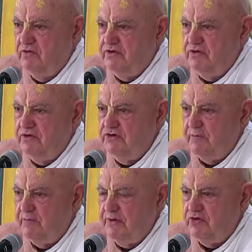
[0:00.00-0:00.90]
the
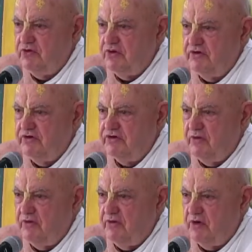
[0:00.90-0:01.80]
sharpened sword to
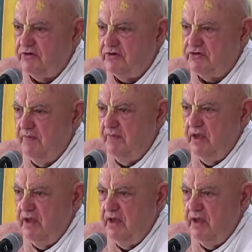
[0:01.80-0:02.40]
stop all this.